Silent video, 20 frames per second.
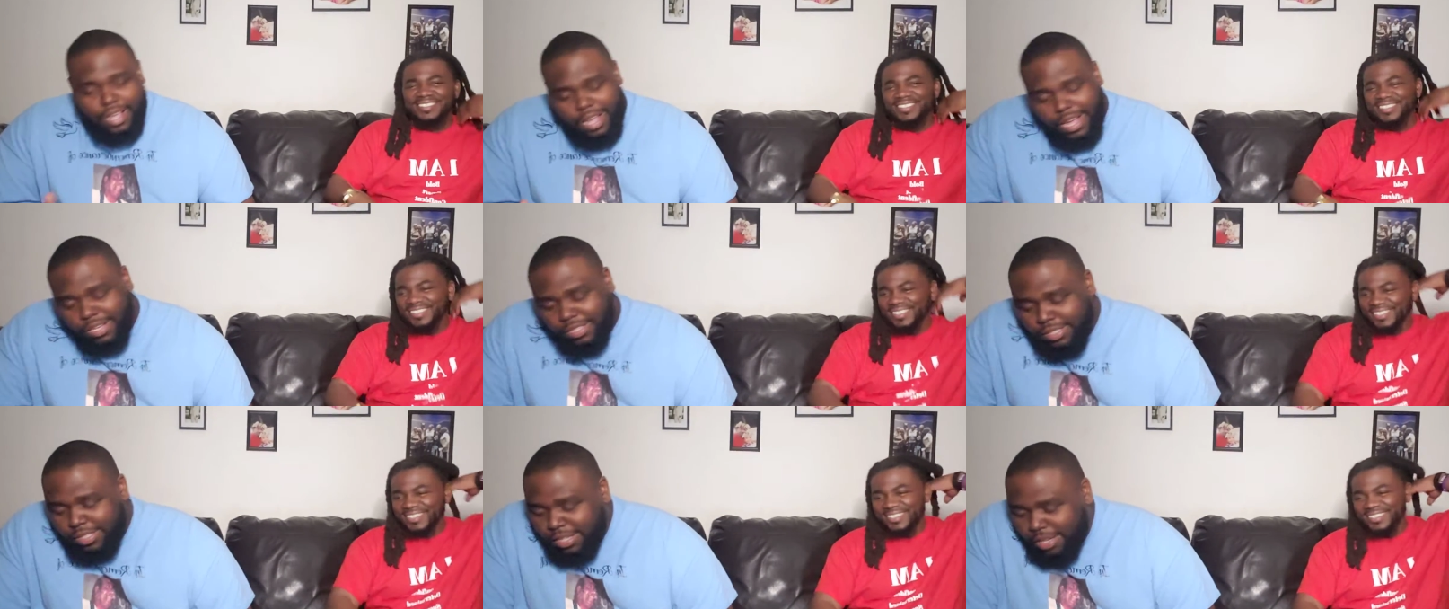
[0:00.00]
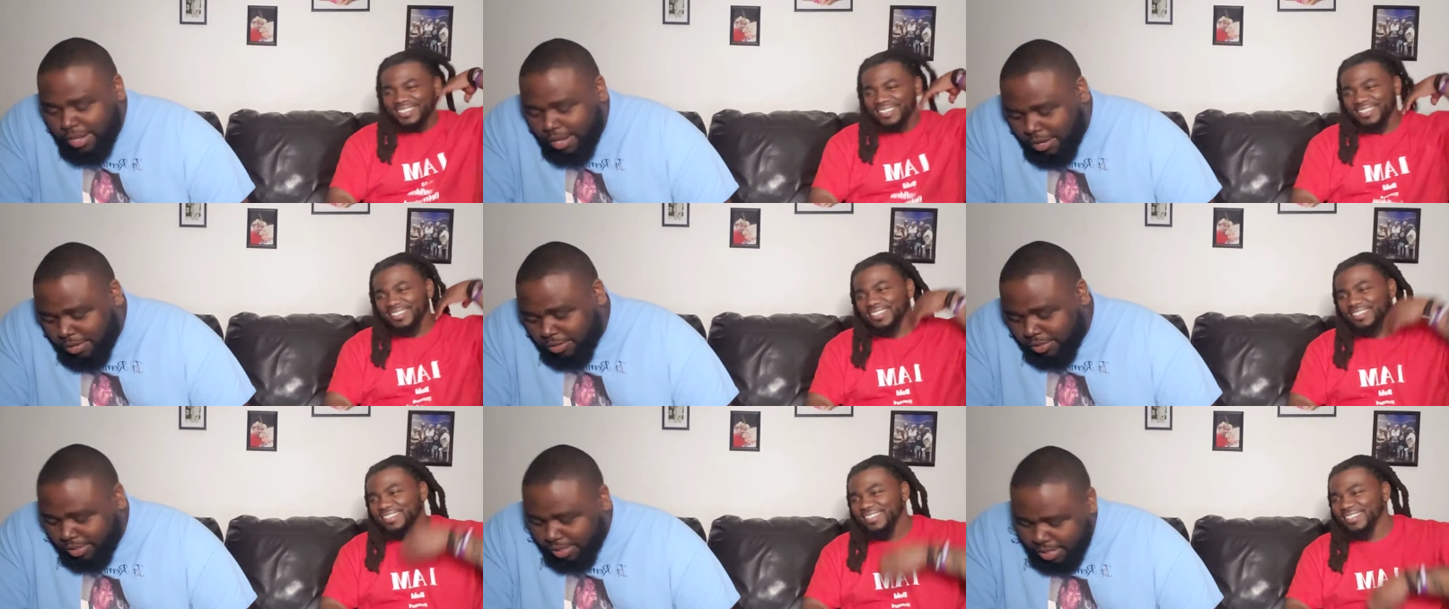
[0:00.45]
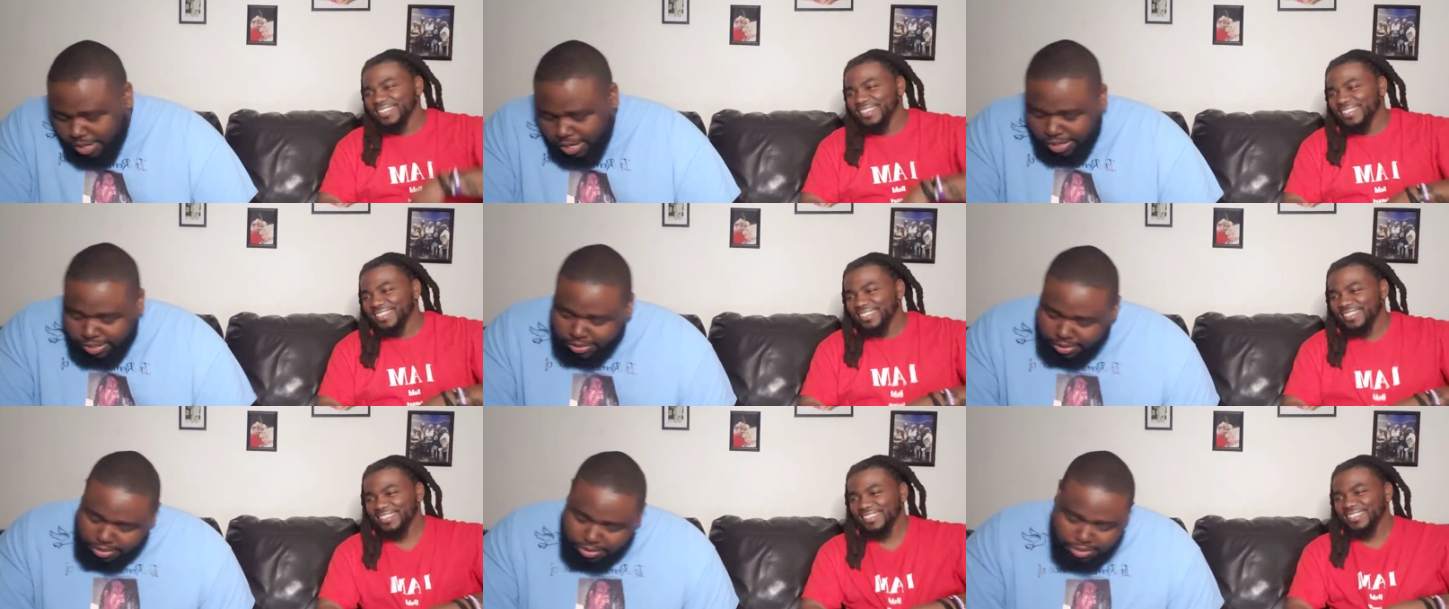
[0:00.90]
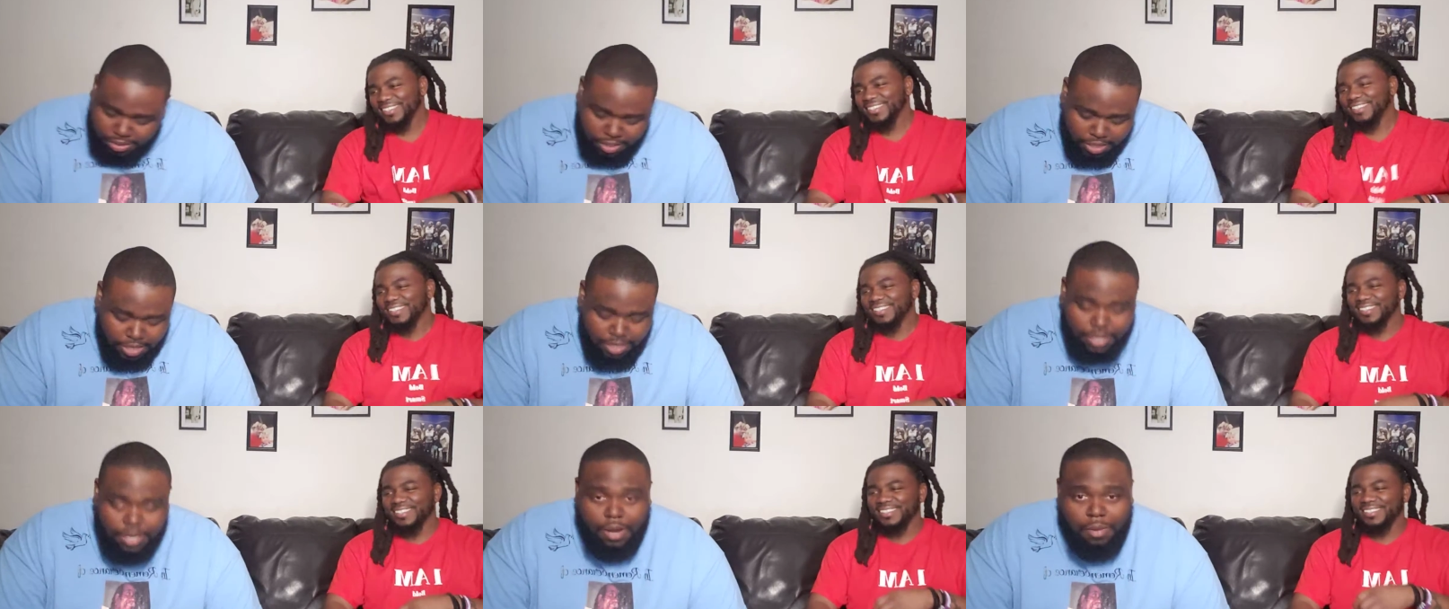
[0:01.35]
Speaker 1: As he all said, as he
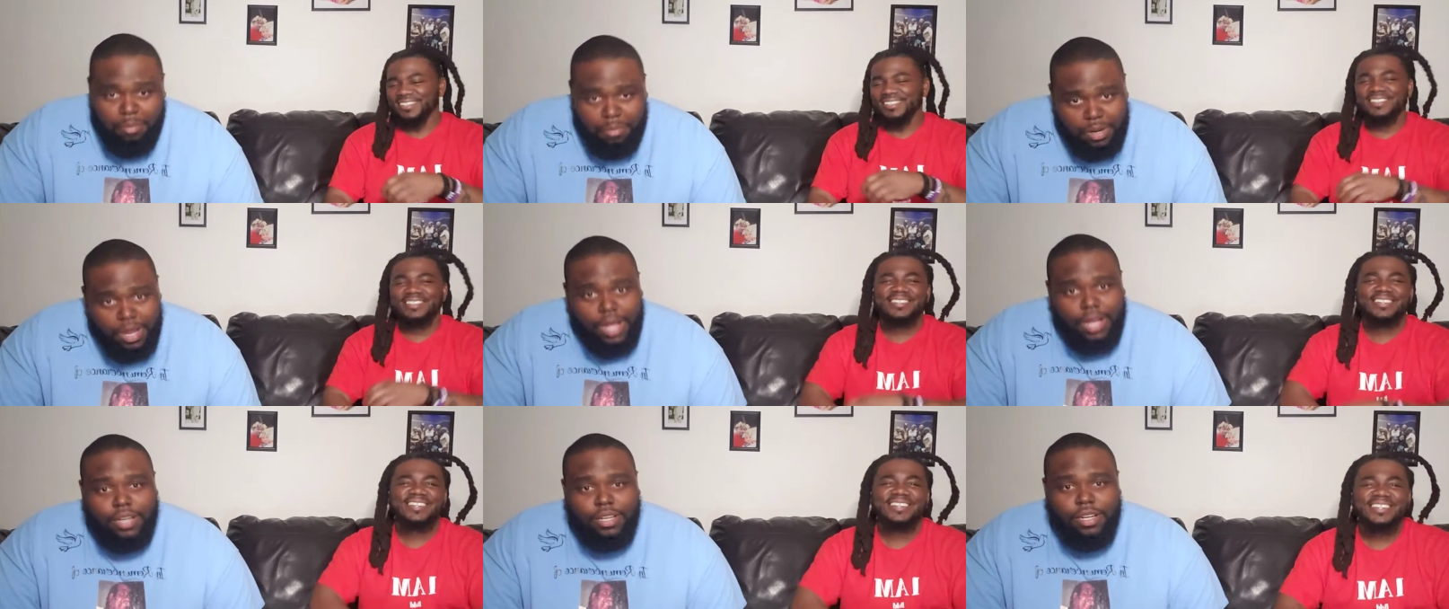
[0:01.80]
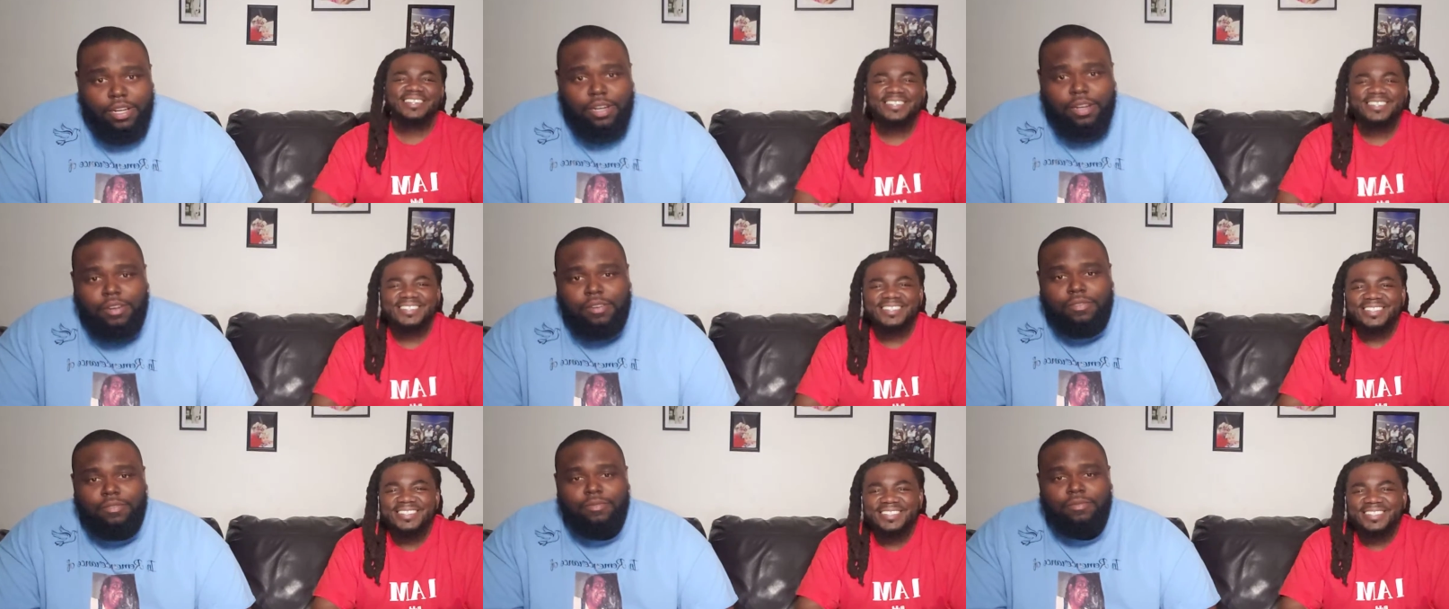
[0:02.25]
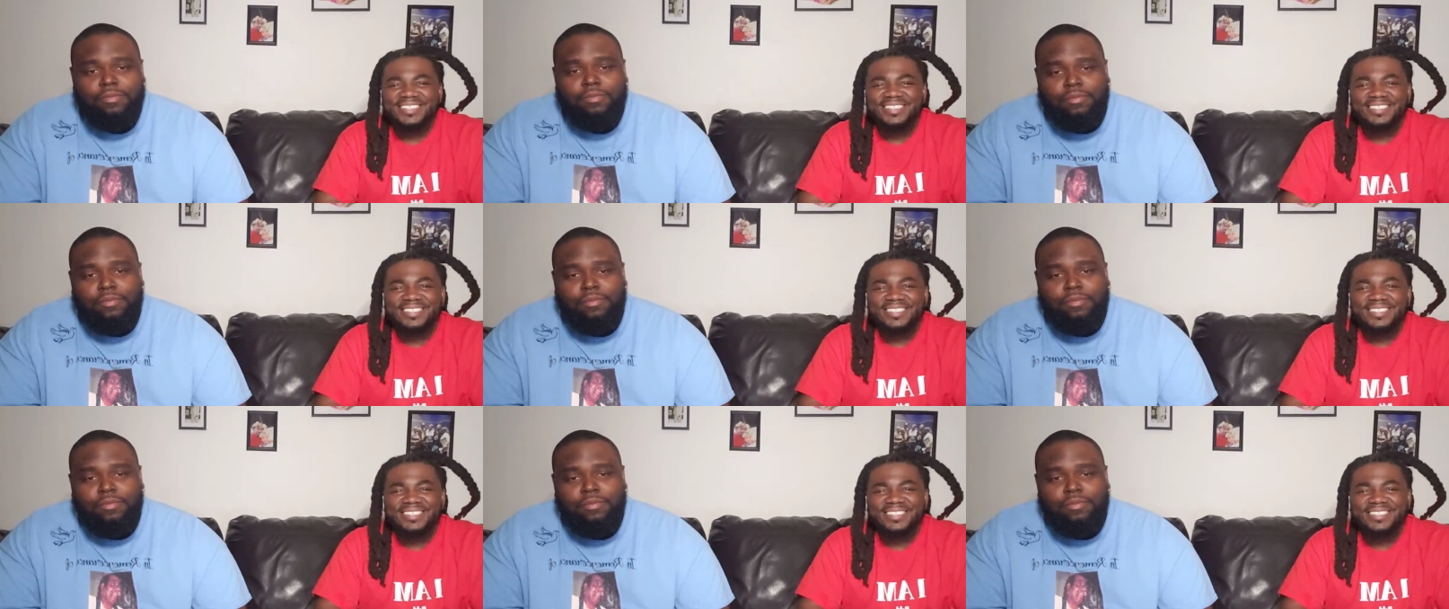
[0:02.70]
said, I'm Black Love,